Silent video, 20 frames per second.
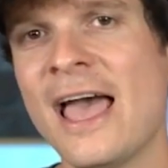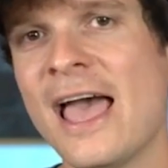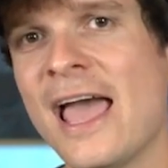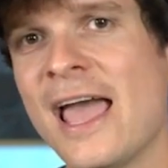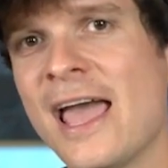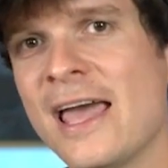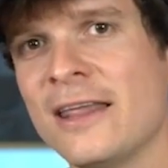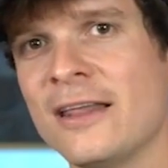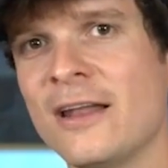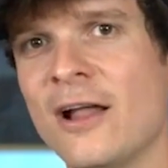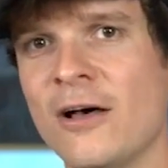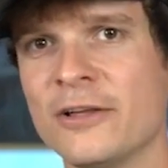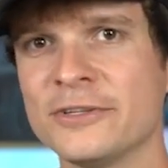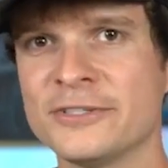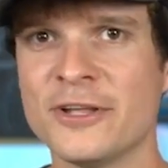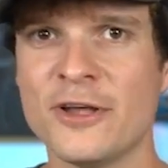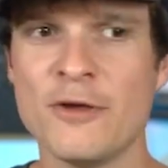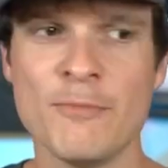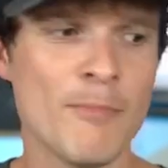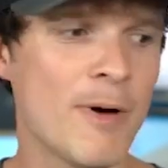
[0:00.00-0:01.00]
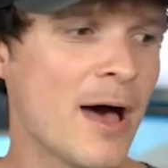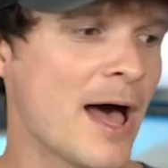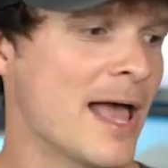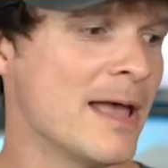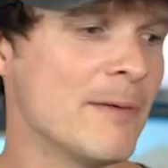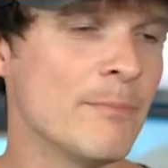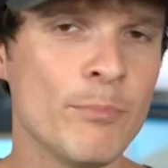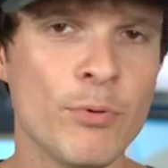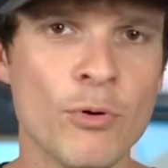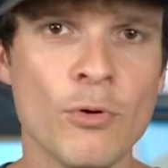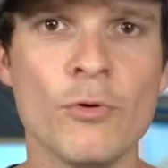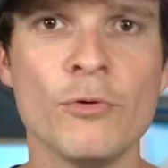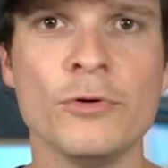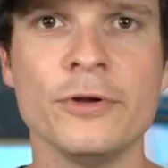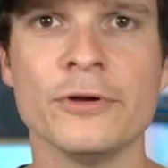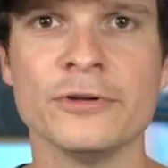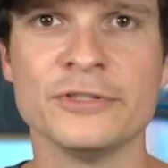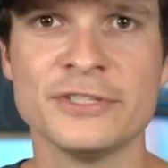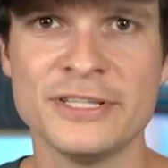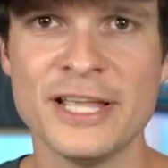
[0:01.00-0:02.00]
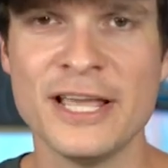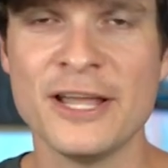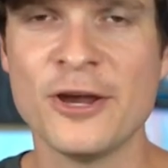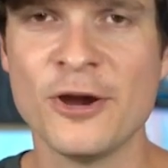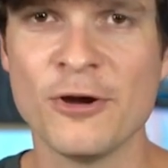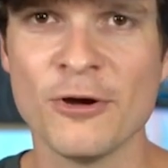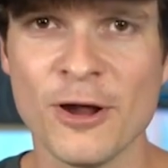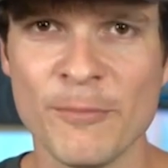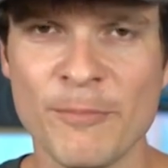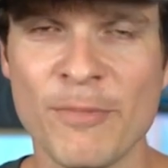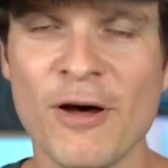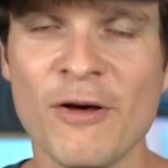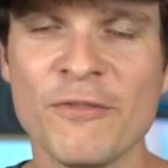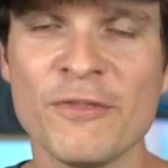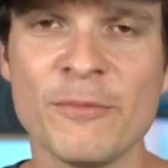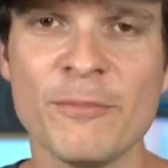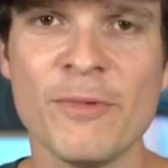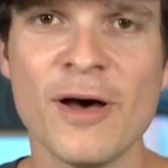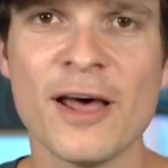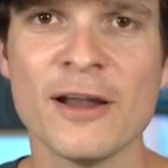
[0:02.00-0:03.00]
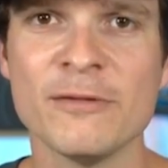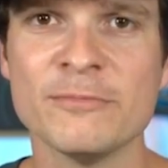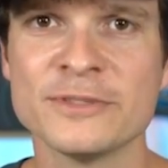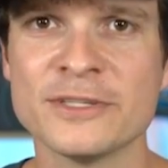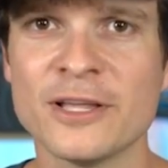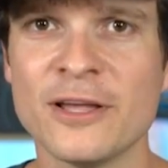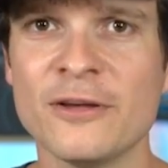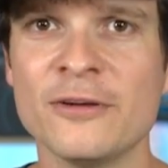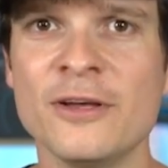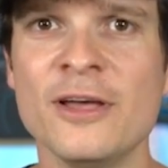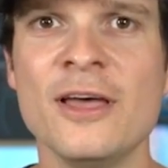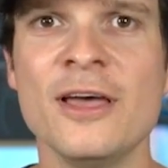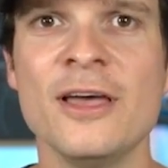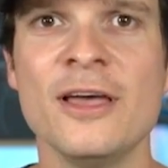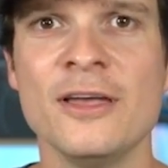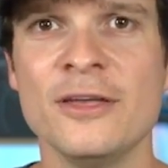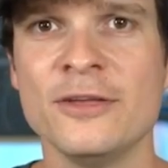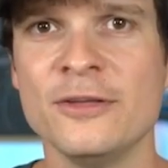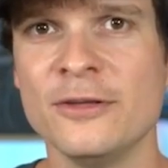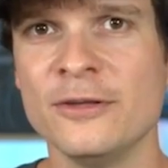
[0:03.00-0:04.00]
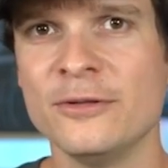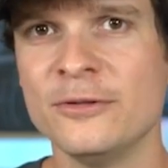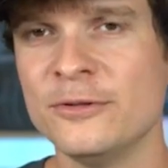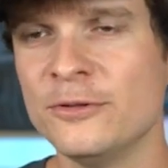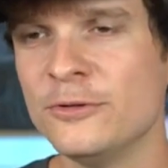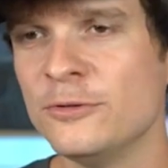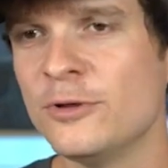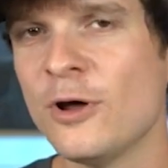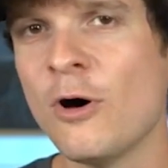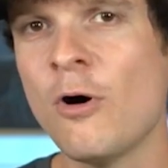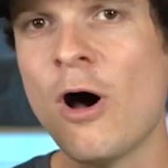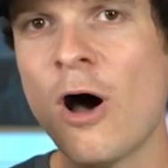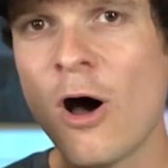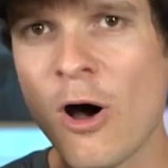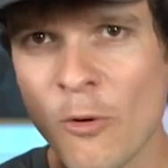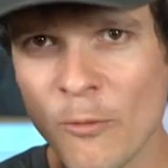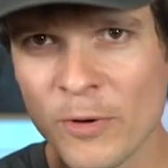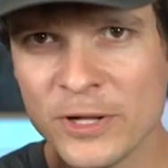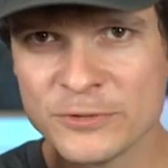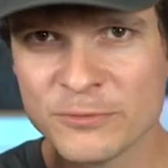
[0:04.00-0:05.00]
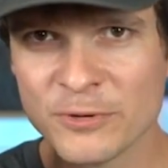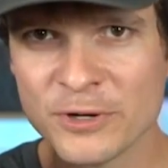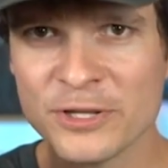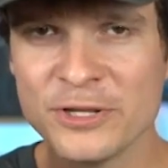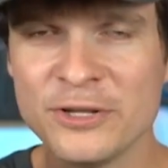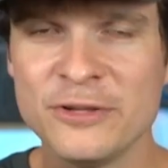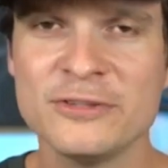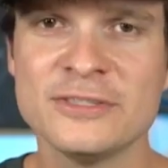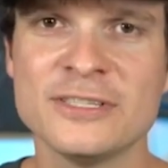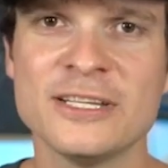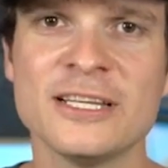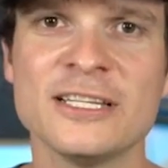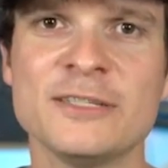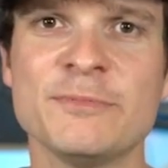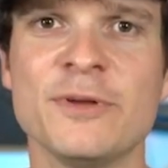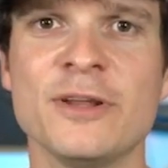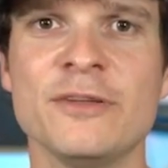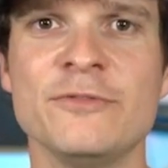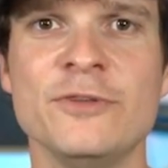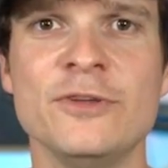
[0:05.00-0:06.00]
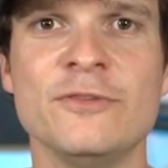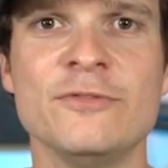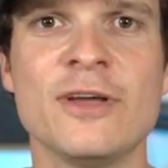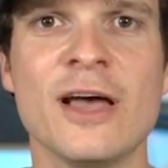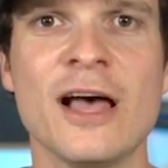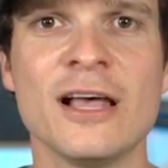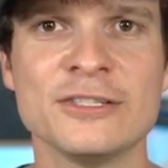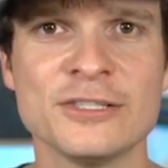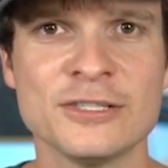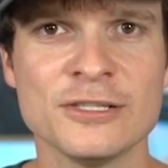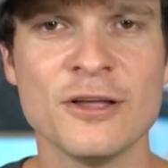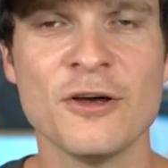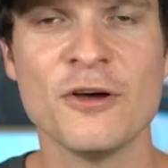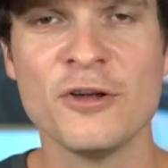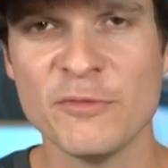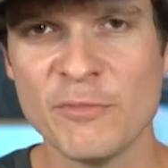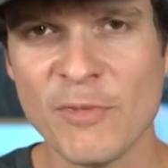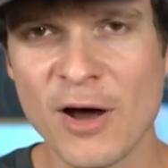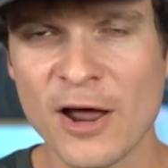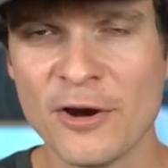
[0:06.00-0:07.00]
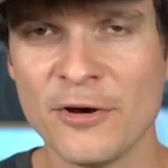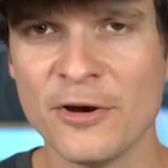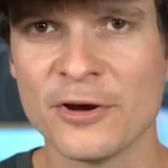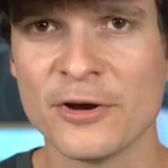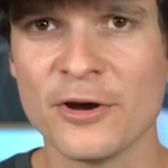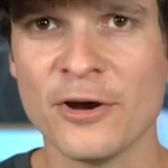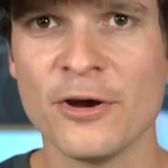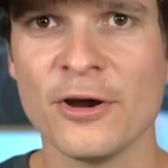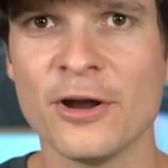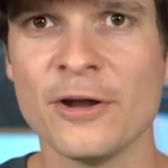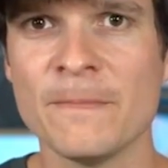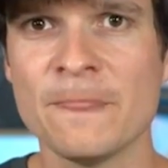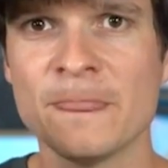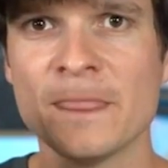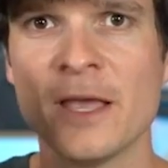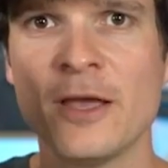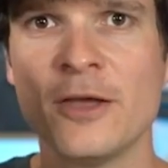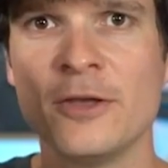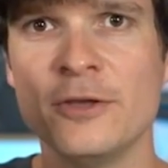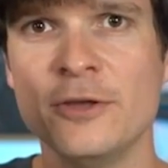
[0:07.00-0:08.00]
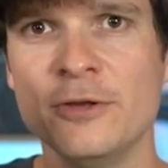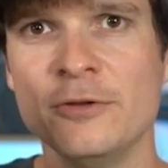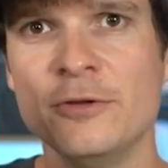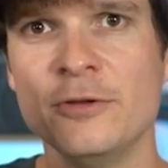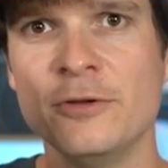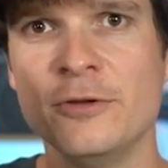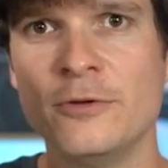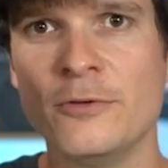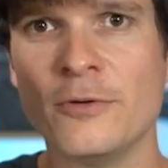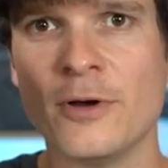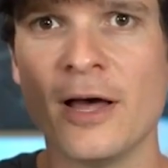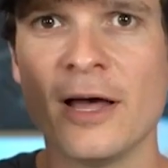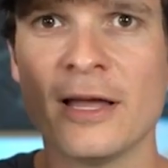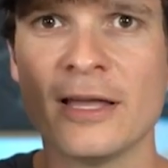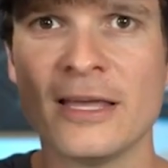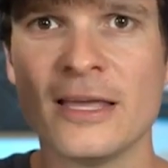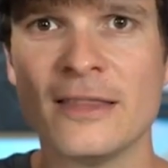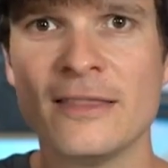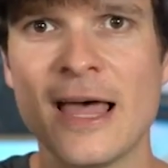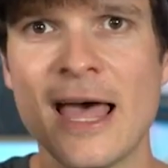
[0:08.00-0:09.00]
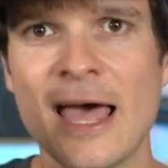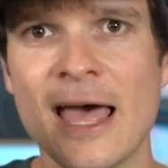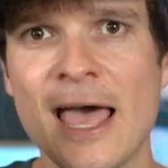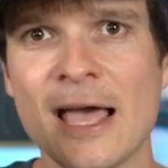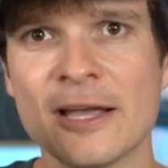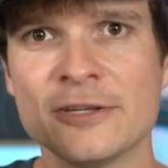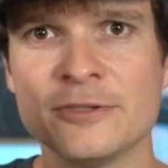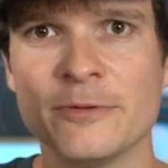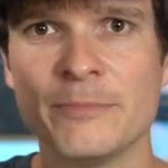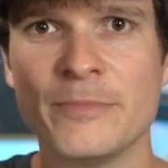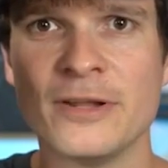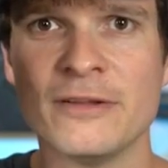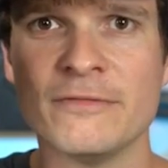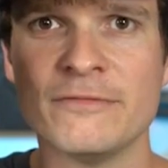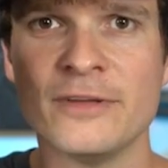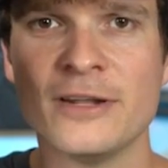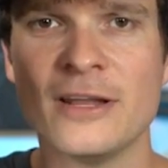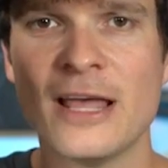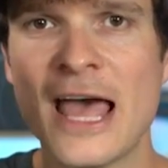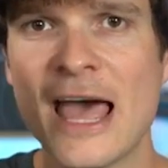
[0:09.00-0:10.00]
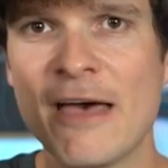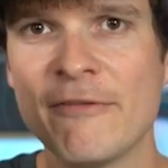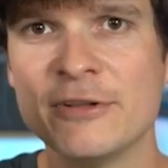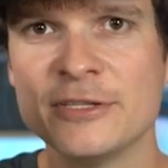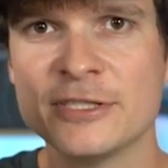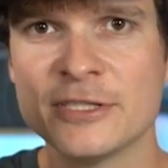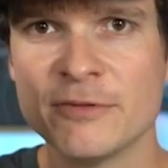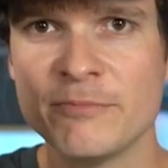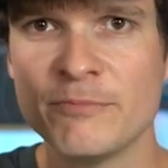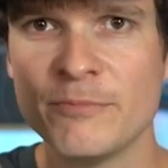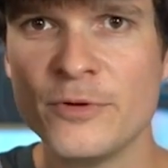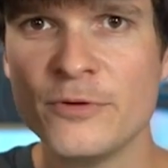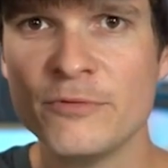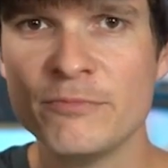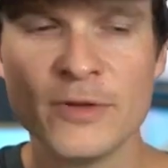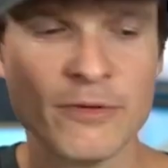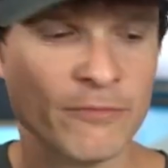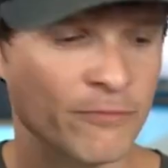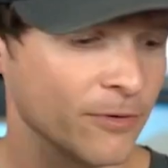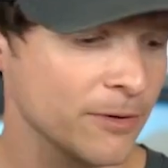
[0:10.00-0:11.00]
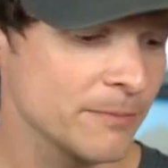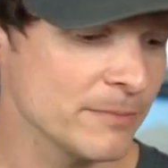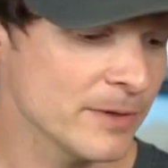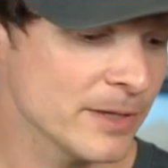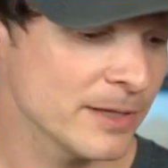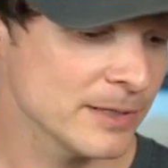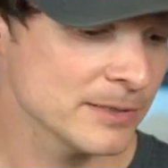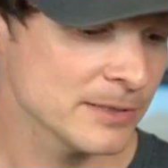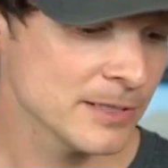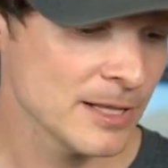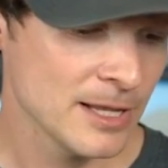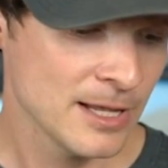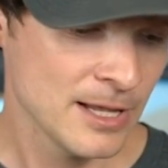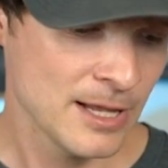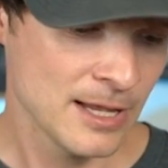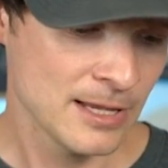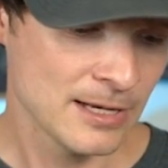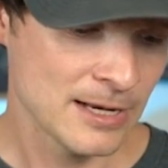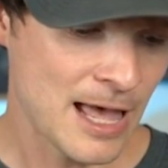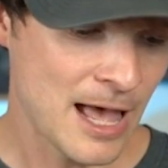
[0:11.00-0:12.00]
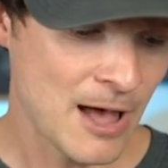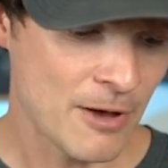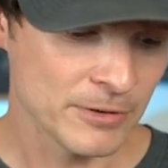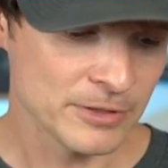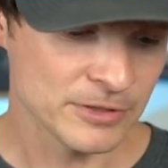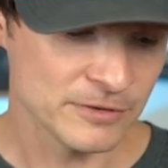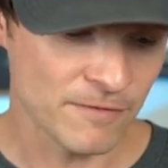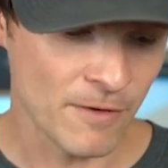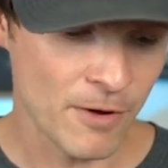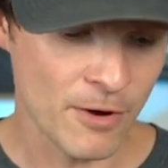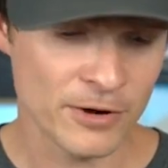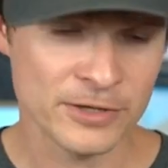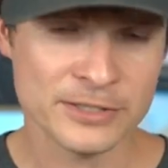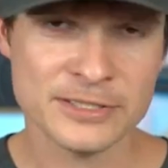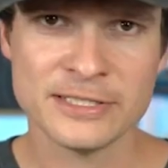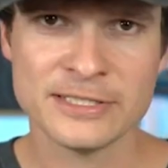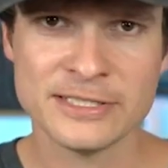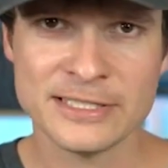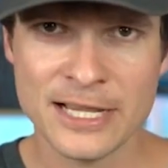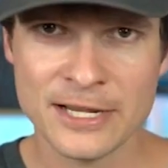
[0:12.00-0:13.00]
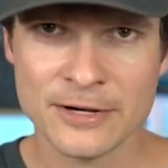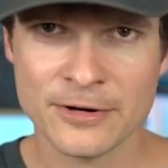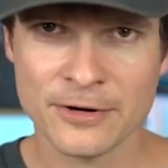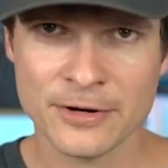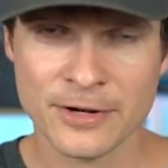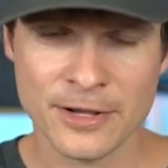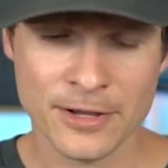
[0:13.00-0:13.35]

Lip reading: And it also might pull your sinker up off the bottom. So you don't always want to use this, but if you've got slow to moderate current, you do get that extra benefit of having some movement from this. Now, as far as the sinker